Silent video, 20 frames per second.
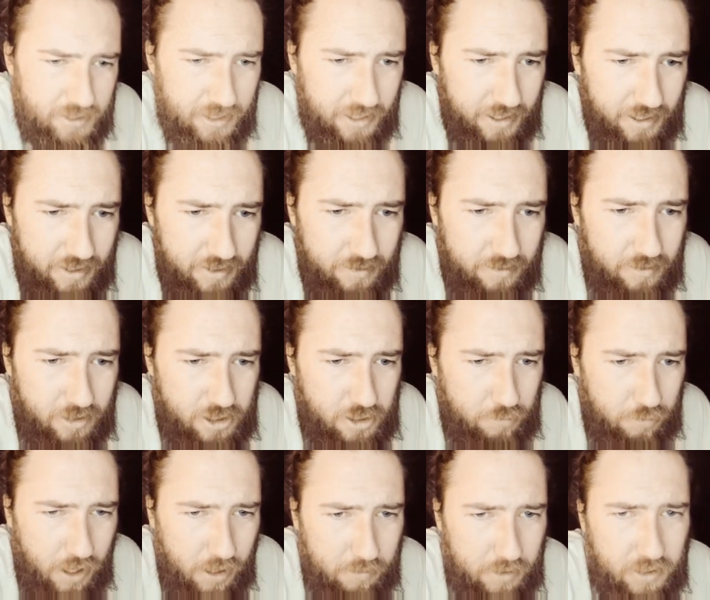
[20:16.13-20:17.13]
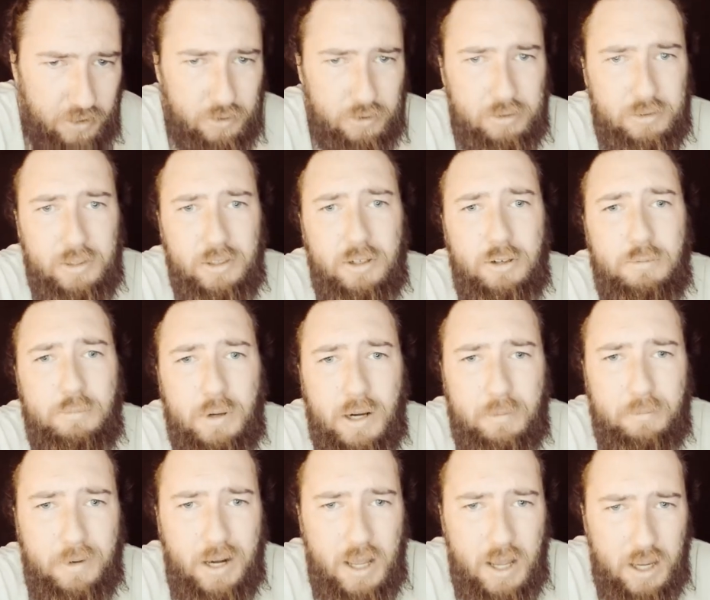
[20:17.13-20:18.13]
that I should probably go through, but
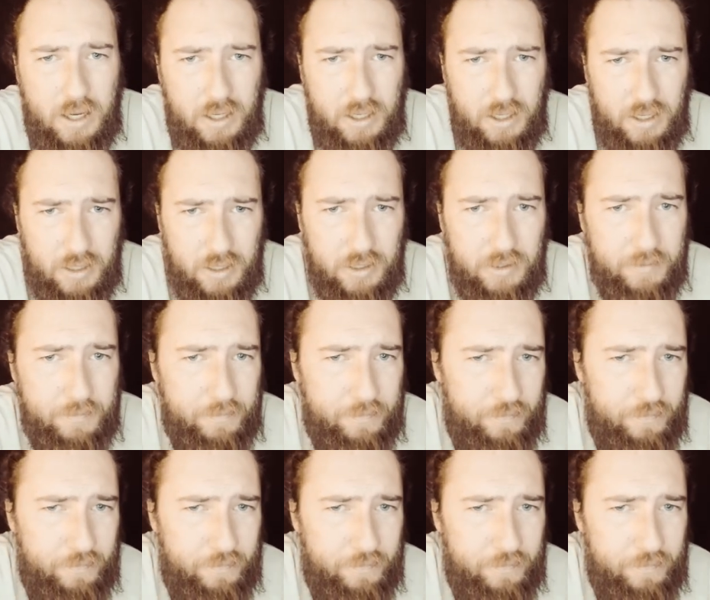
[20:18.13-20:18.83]
I'm not gonna.